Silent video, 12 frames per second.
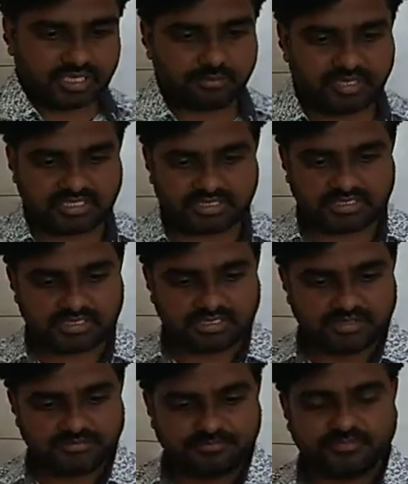a bus,
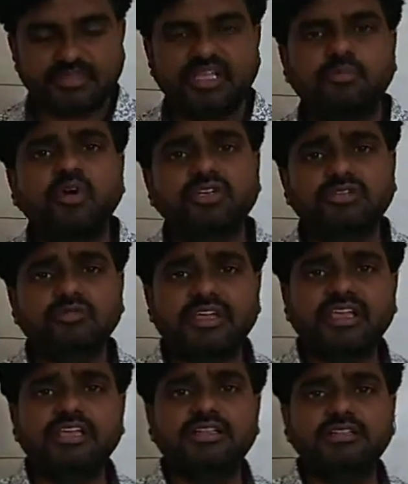a motor
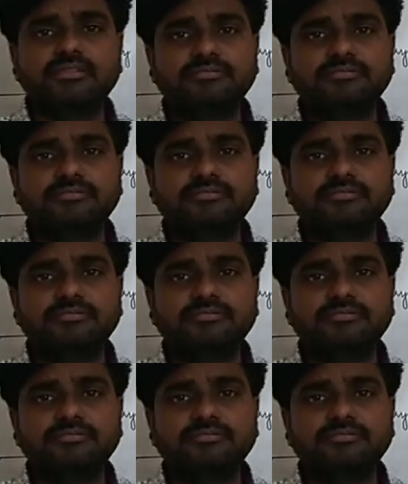vehicle.